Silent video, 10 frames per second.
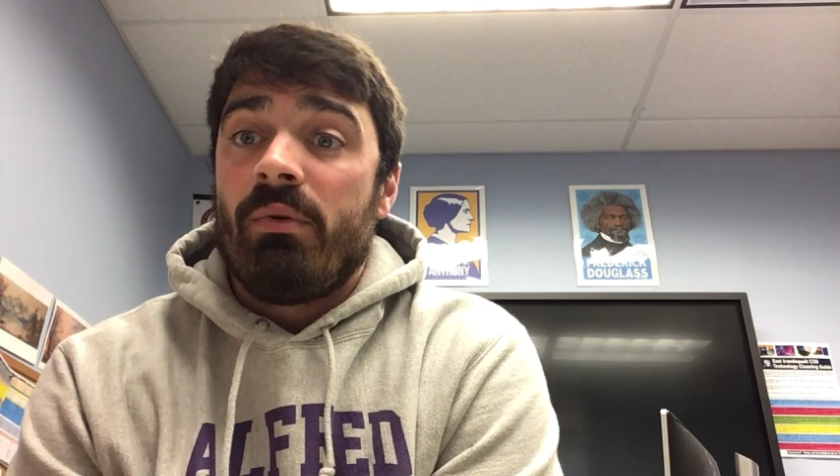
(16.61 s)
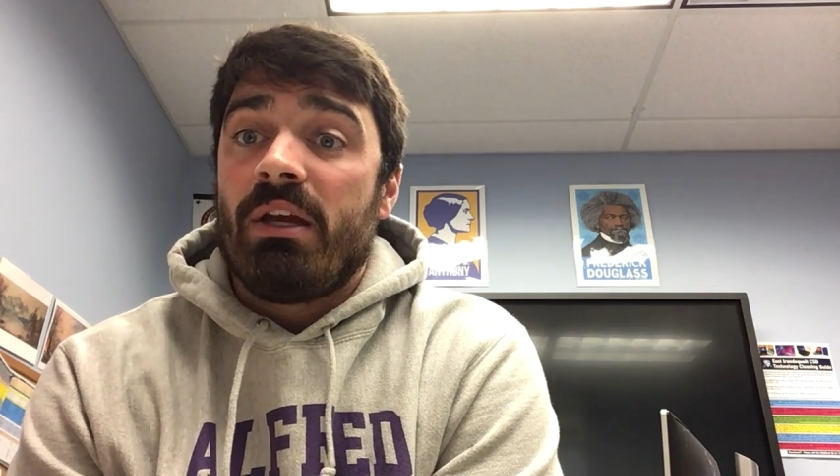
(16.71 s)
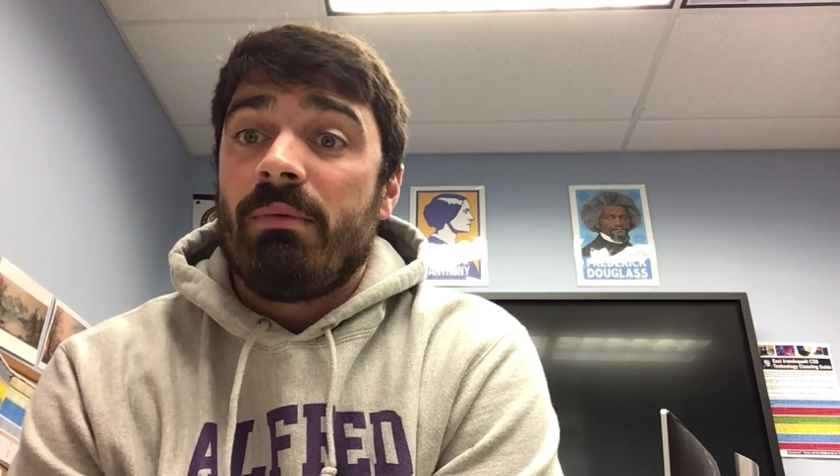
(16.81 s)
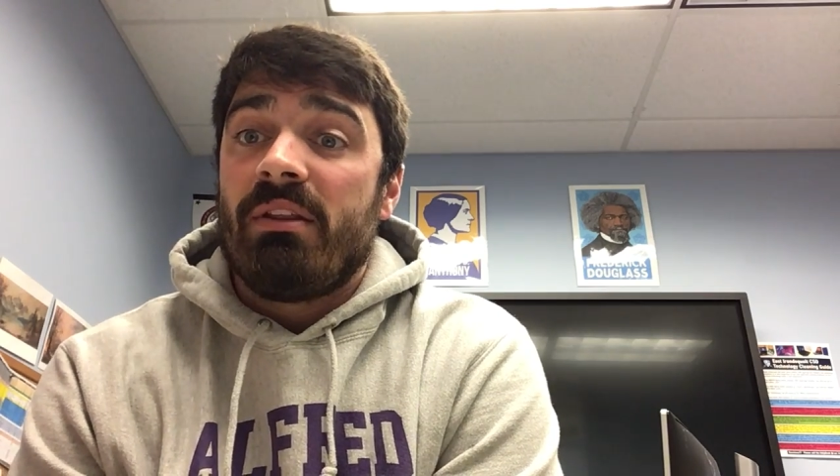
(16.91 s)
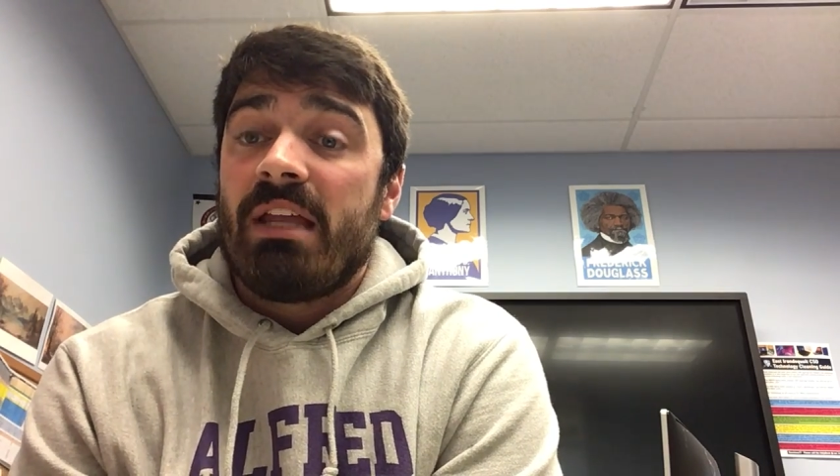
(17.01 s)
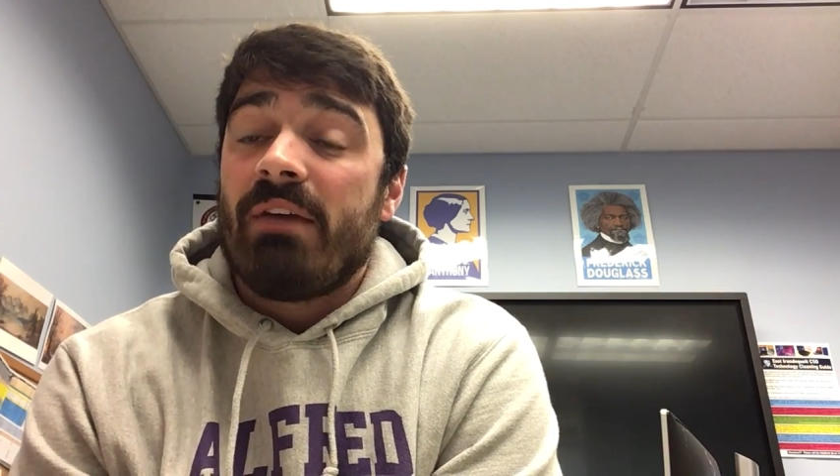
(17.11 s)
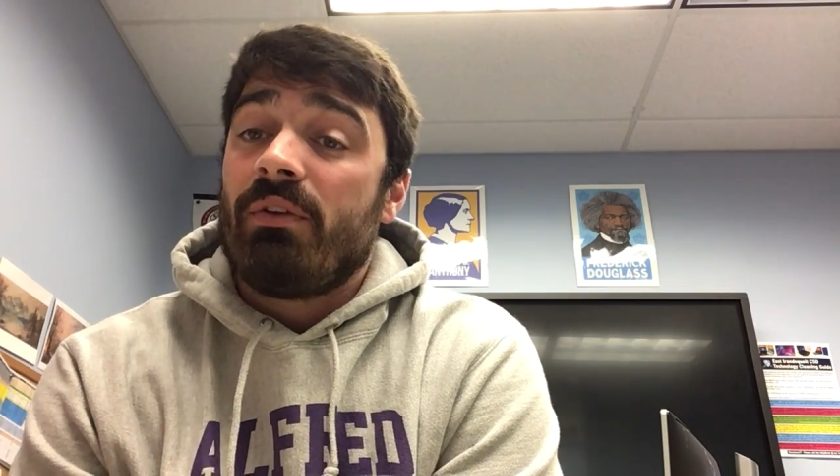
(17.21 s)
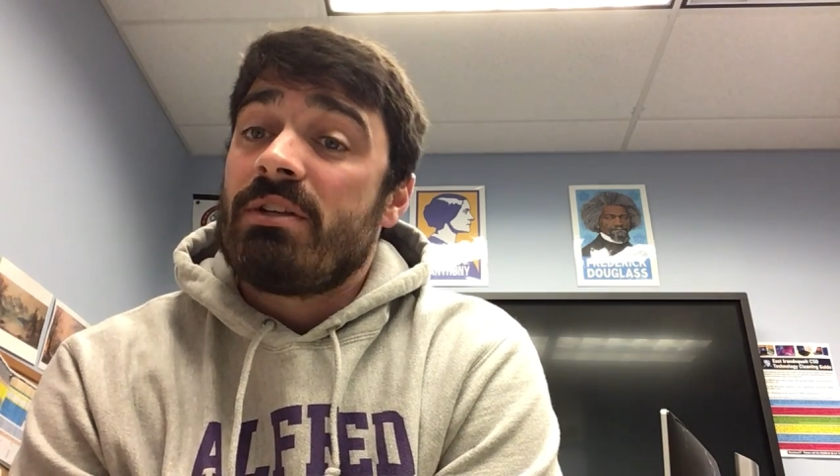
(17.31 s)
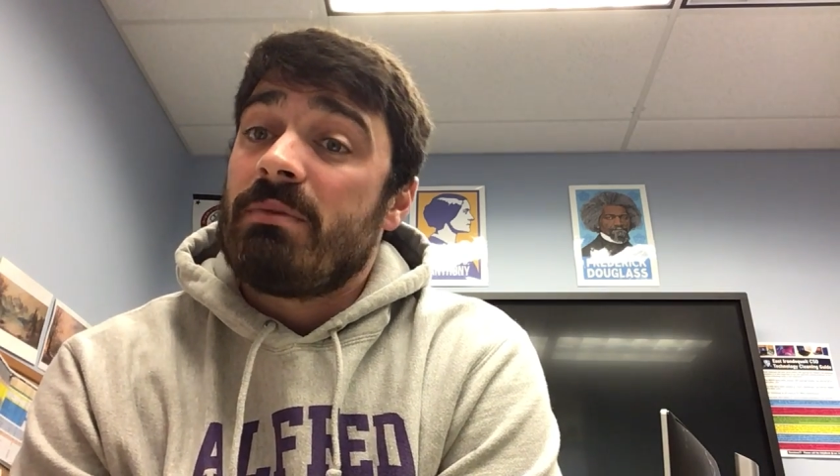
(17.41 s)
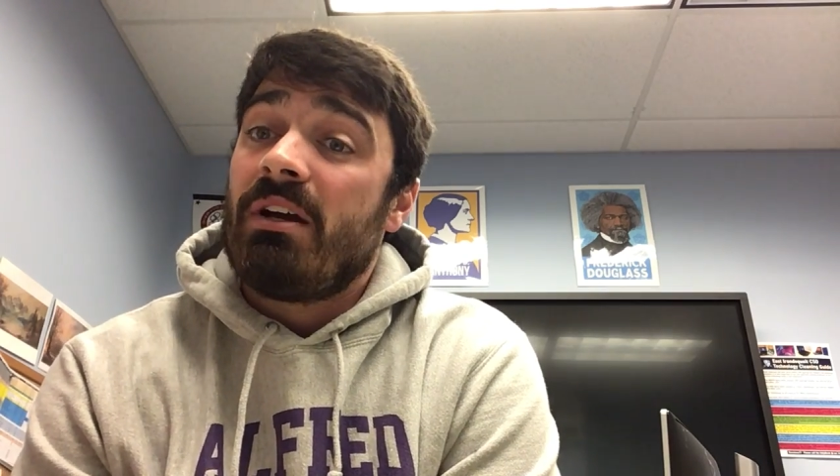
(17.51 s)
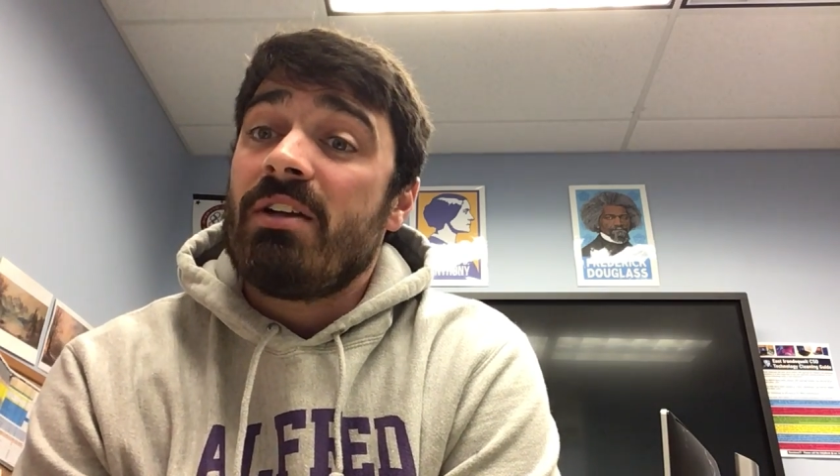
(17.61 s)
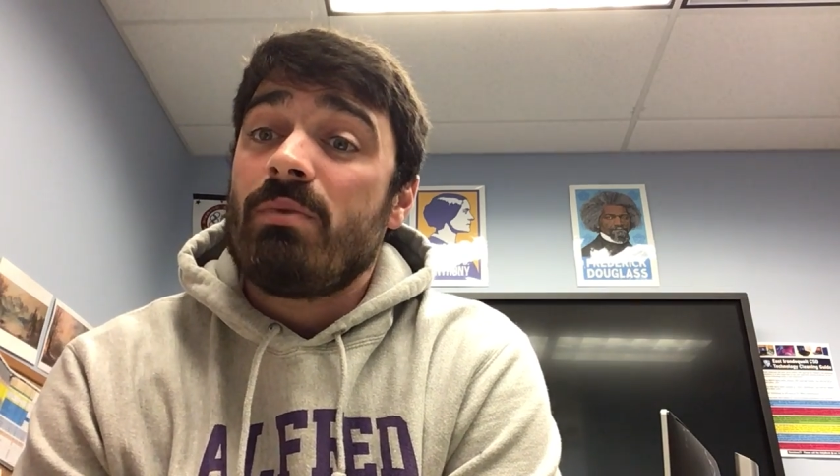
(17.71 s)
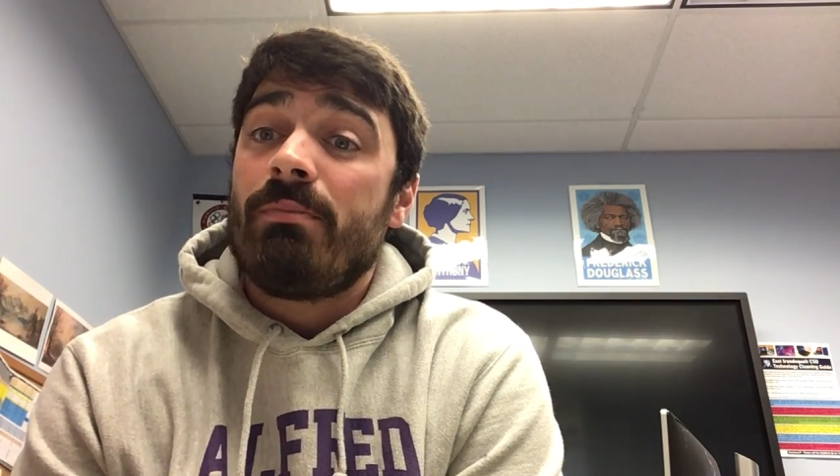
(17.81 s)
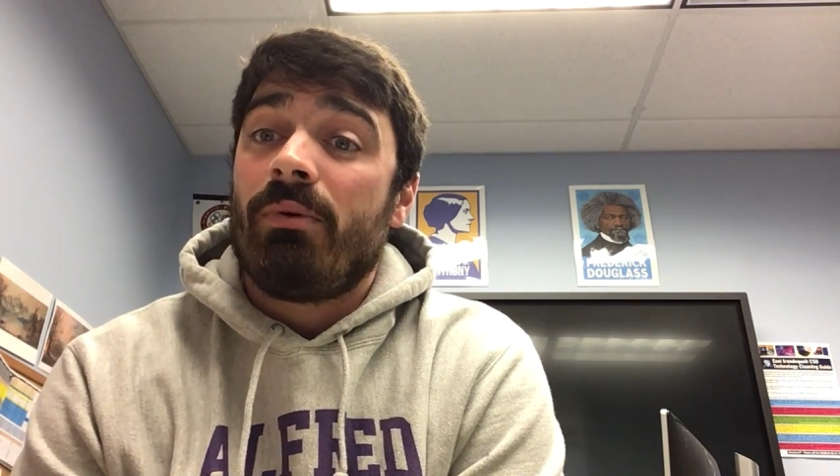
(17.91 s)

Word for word: We can be thankful it's because we